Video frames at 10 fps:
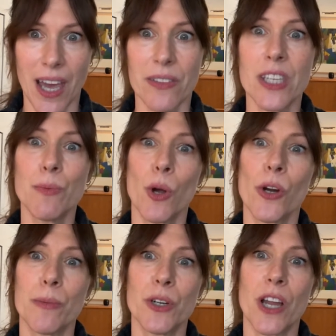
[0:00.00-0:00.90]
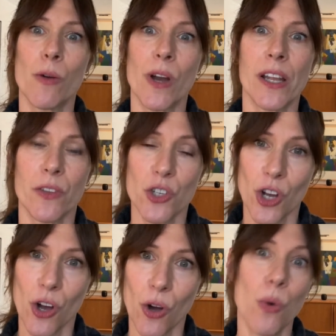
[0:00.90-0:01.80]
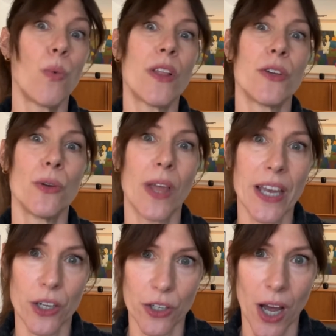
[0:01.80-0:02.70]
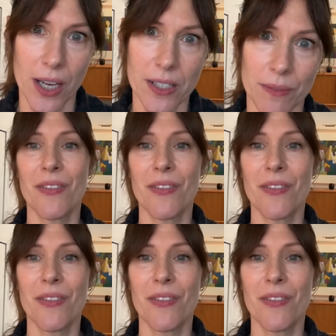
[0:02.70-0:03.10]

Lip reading: And these programs are now running the show, whether you like it or not.